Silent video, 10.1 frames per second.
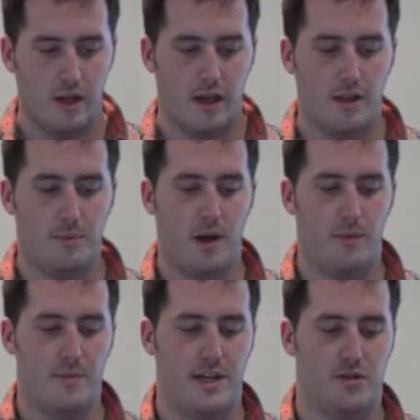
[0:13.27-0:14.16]
The
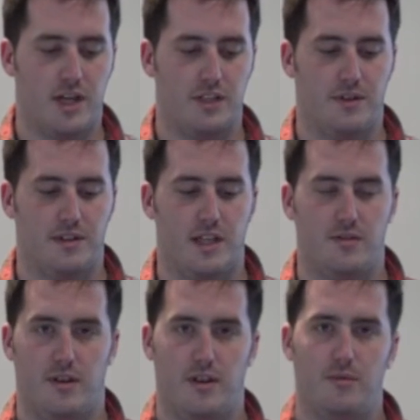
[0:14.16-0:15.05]
Pinewood Media Transfer
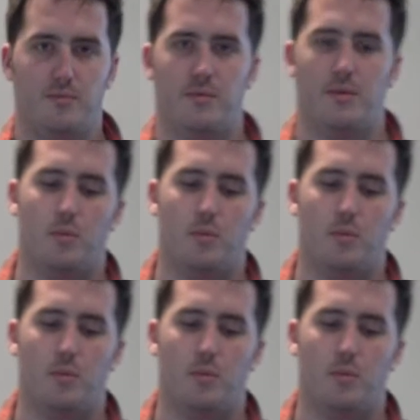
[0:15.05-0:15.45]
Centre